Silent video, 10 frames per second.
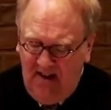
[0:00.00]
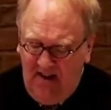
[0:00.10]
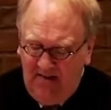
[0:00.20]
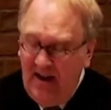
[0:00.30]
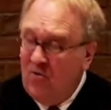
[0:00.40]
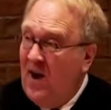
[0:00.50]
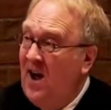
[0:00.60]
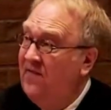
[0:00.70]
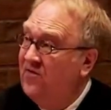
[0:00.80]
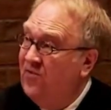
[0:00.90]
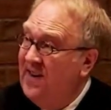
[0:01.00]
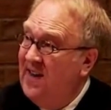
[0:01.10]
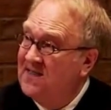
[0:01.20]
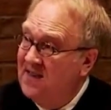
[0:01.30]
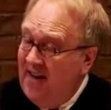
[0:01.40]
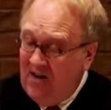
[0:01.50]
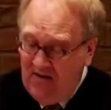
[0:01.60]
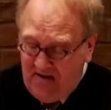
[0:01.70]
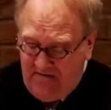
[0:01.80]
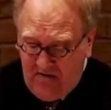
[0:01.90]
They arrive 3 days later at
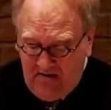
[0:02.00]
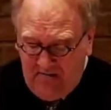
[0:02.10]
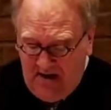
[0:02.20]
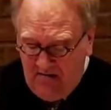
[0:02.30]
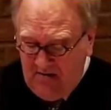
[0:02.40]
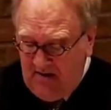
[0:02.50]
the foot of the mountain,